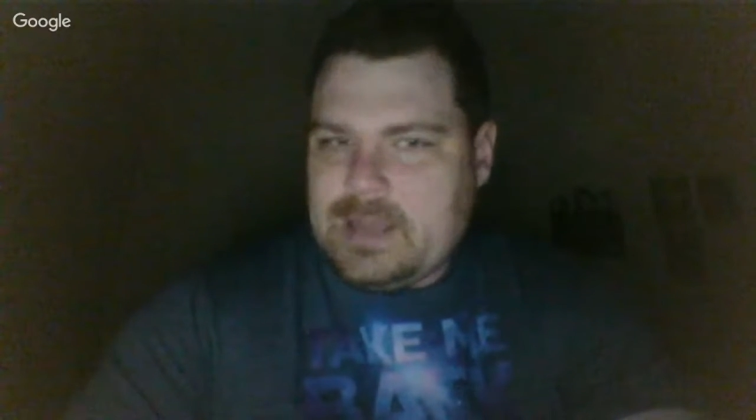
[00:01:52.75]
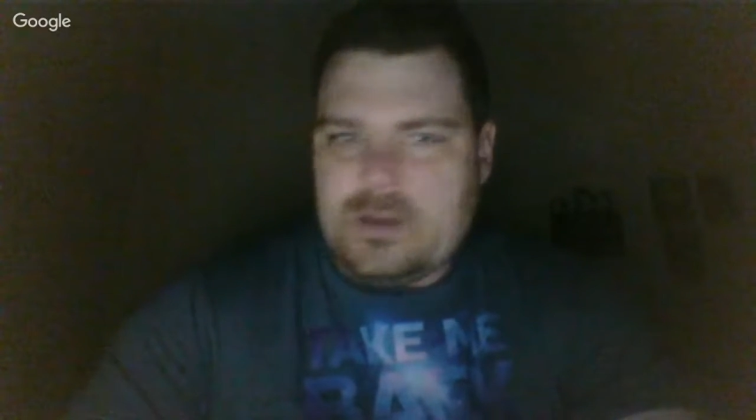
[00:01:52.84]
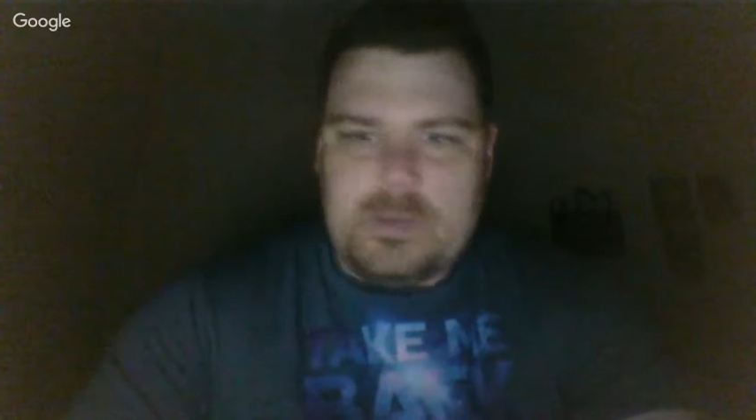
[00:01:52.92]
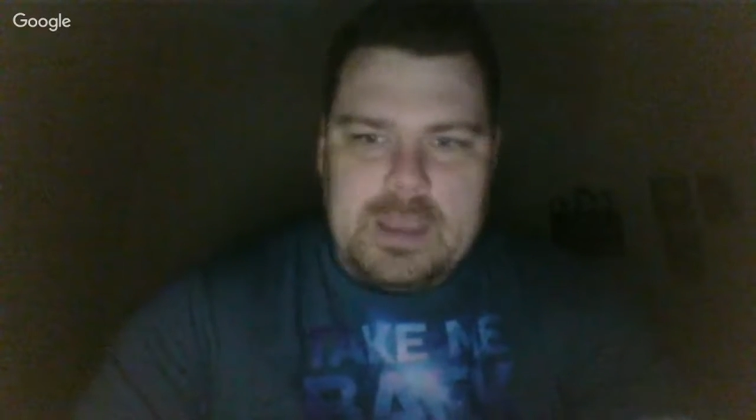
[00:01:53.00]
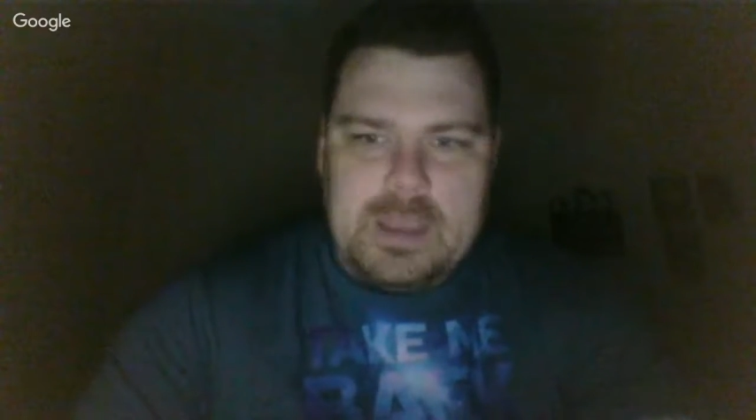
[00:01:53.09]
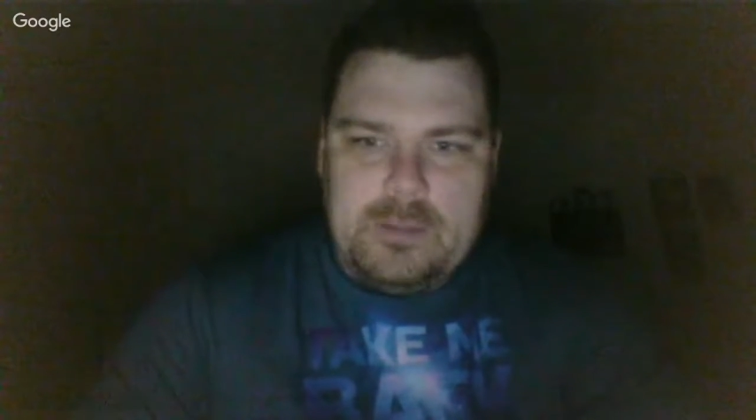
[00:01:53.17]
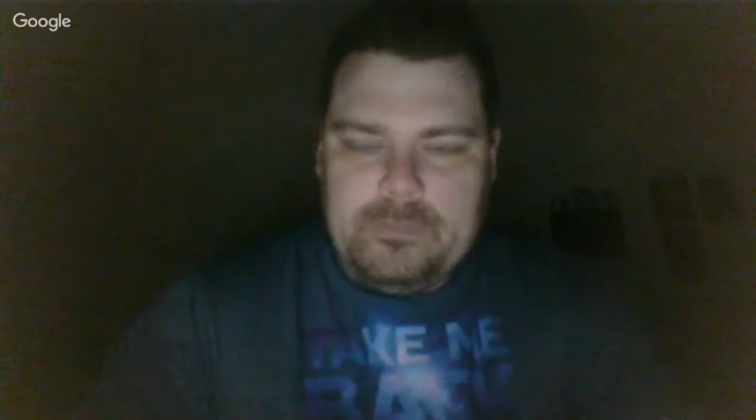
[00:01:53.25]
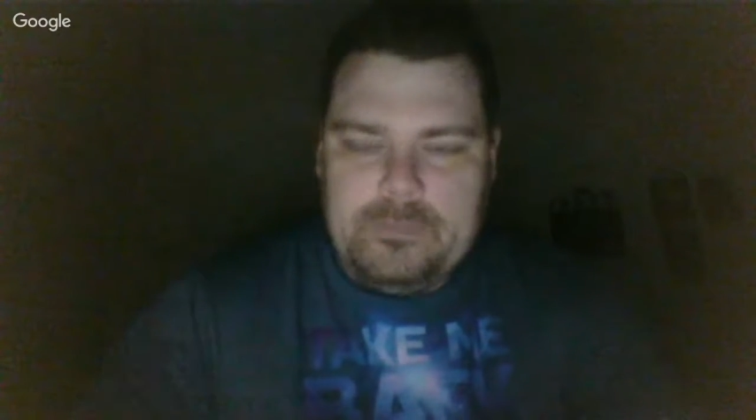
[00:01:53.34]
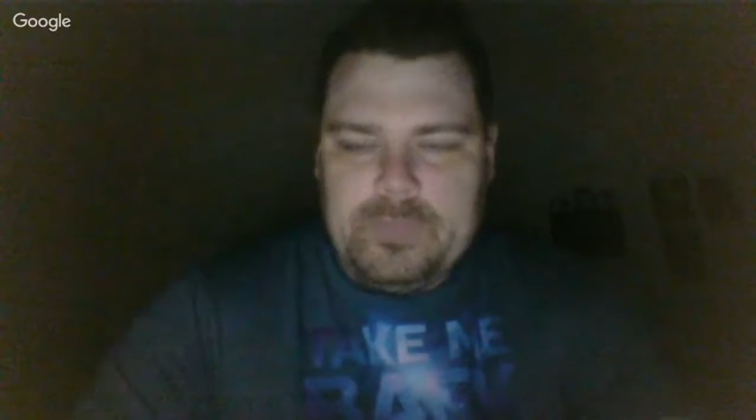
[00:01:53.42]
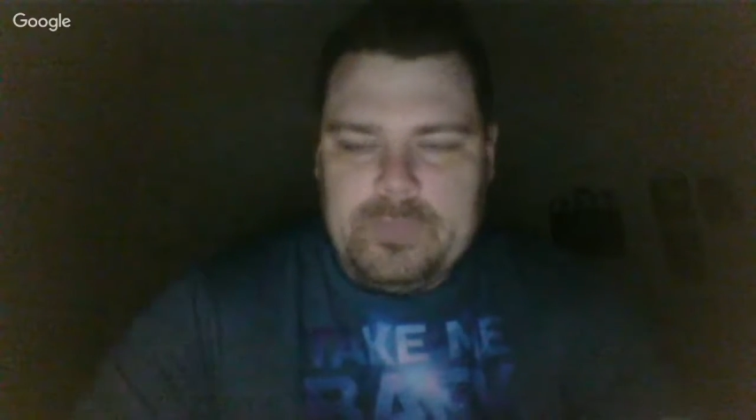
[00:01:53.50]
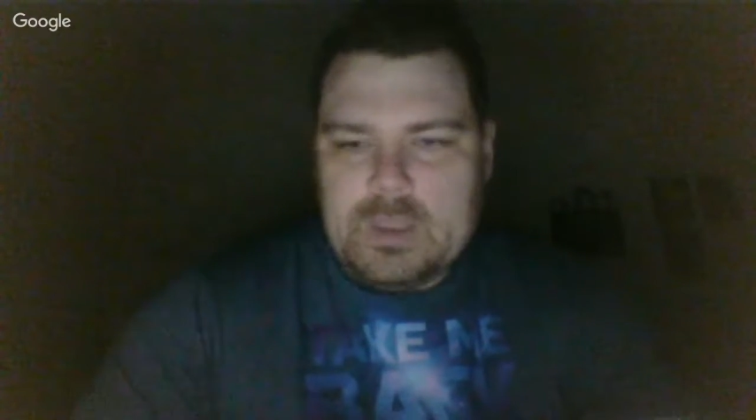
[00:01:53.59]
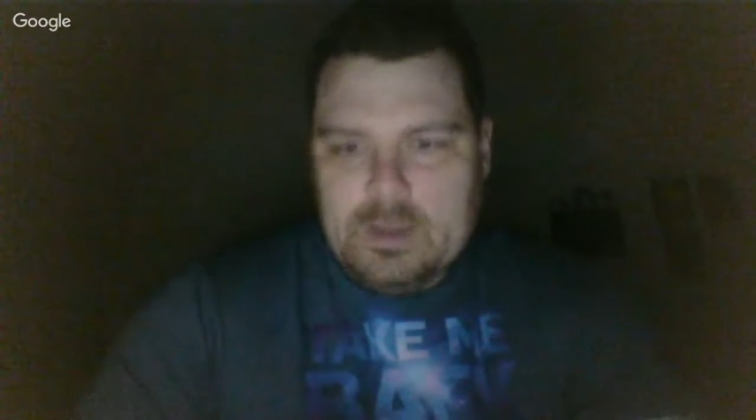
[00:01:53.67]
He's
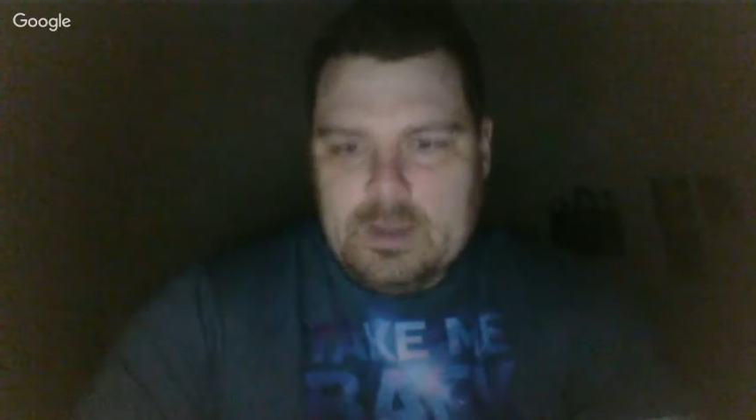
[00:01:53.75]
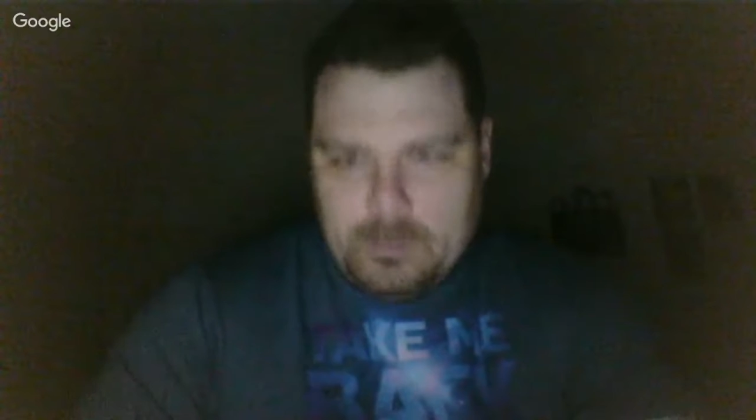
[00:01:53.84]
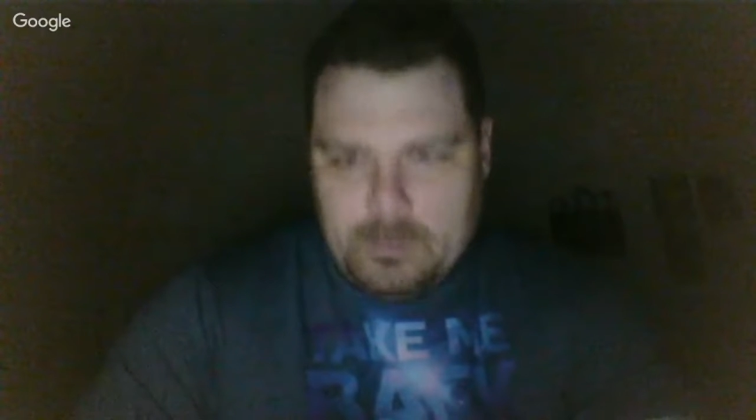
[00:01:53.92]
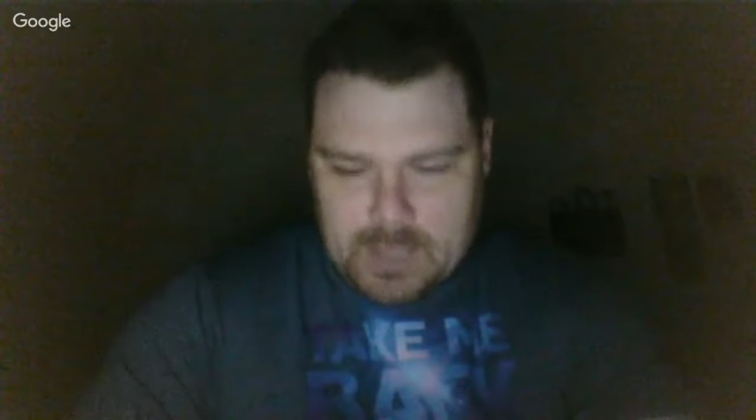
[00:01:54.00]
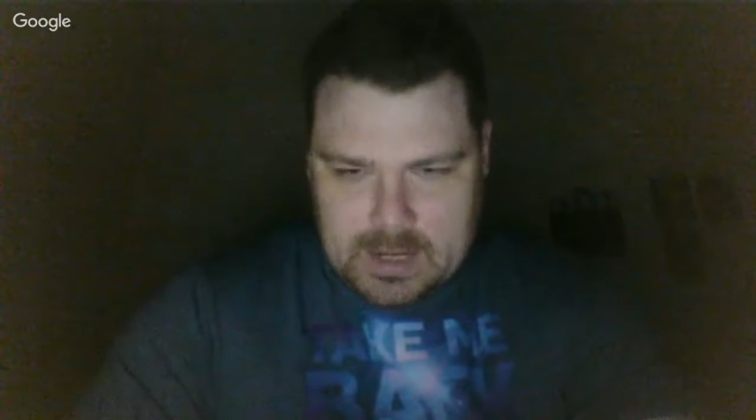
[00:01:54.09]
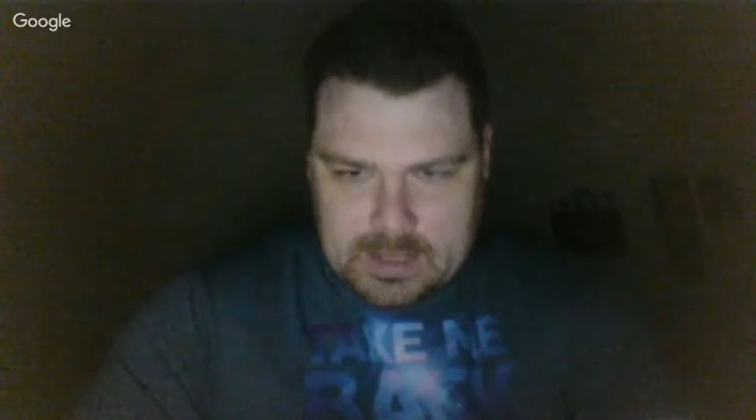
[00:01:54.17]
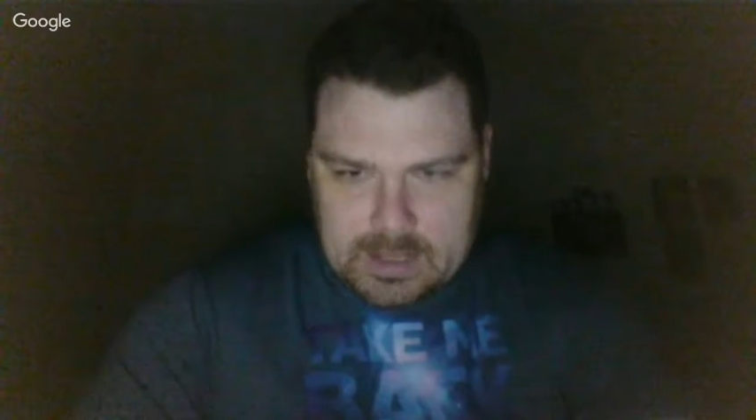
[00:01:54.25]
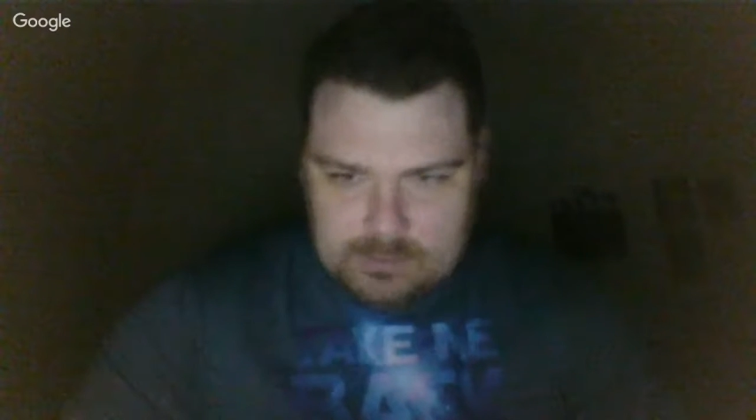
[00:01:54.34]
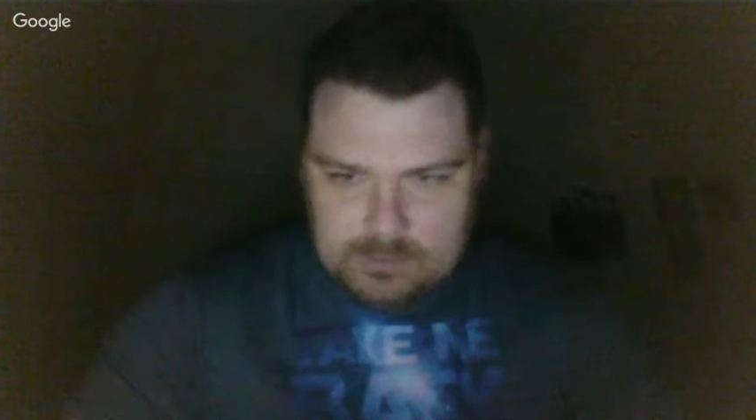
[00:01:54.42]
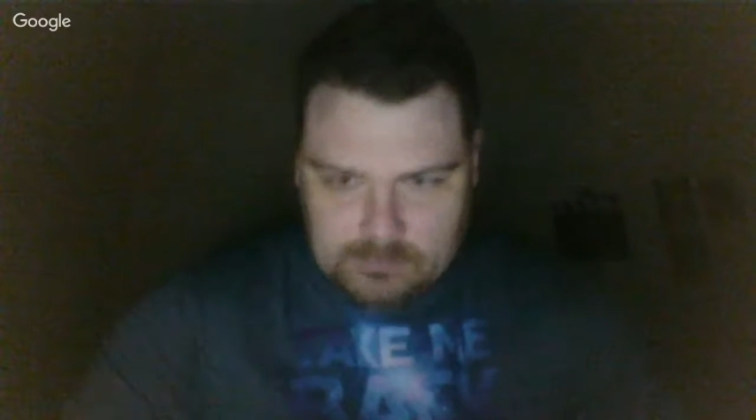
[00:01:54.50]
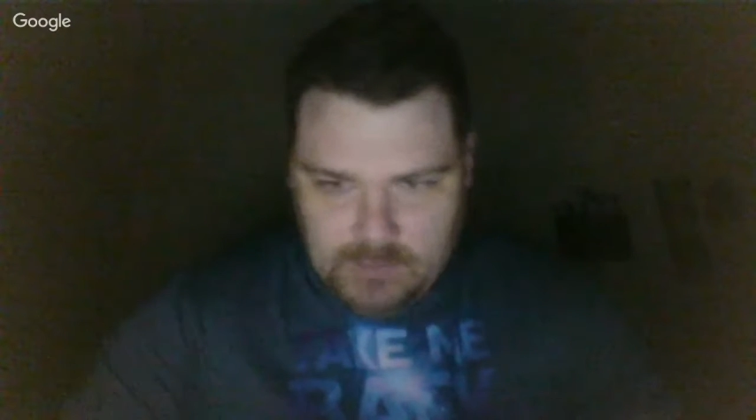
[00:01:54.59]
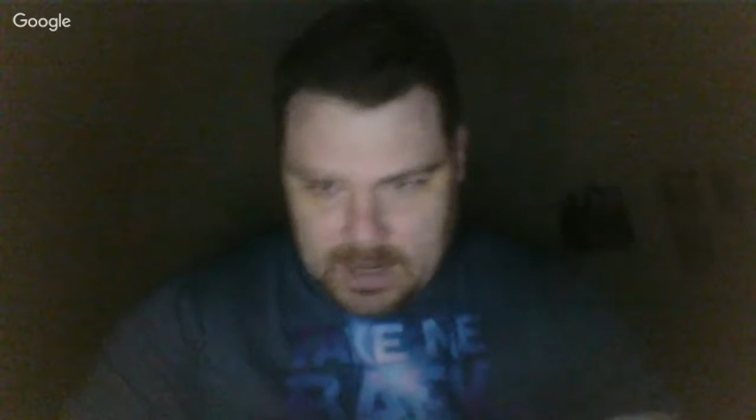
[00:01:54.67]
laying on the bed,
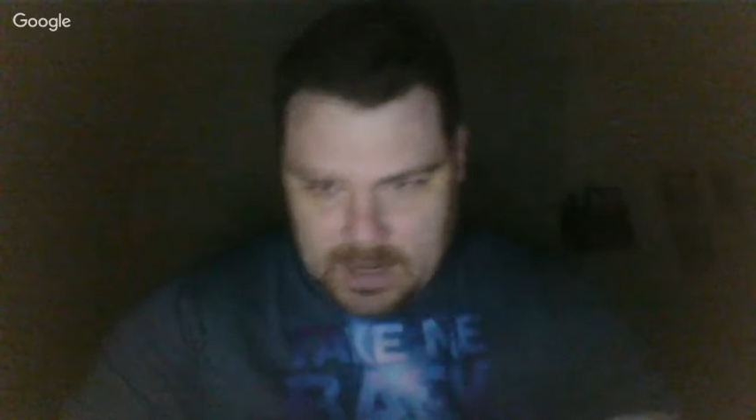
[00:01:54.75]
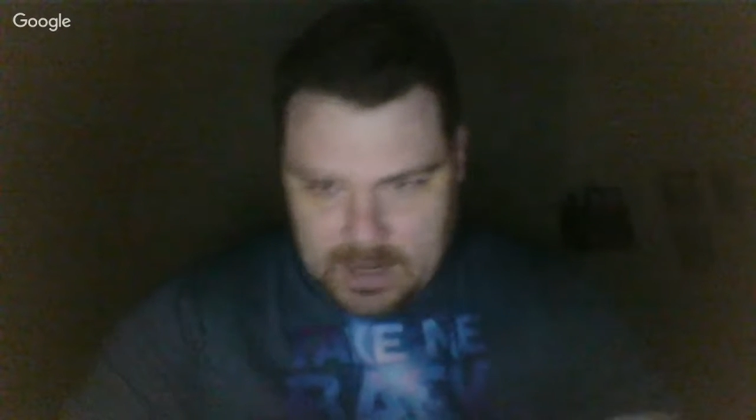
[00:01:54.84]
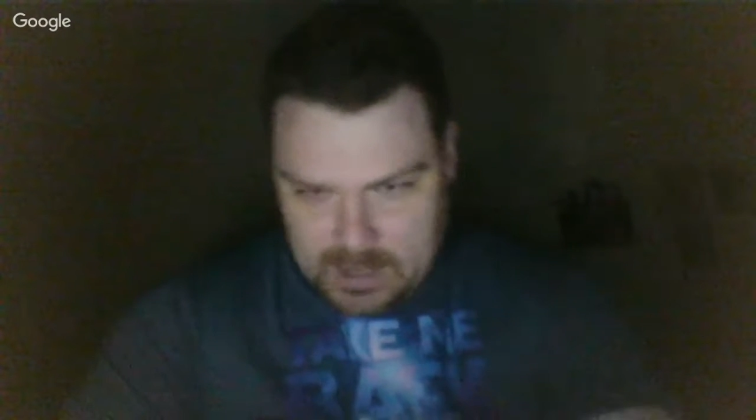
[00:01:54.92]
but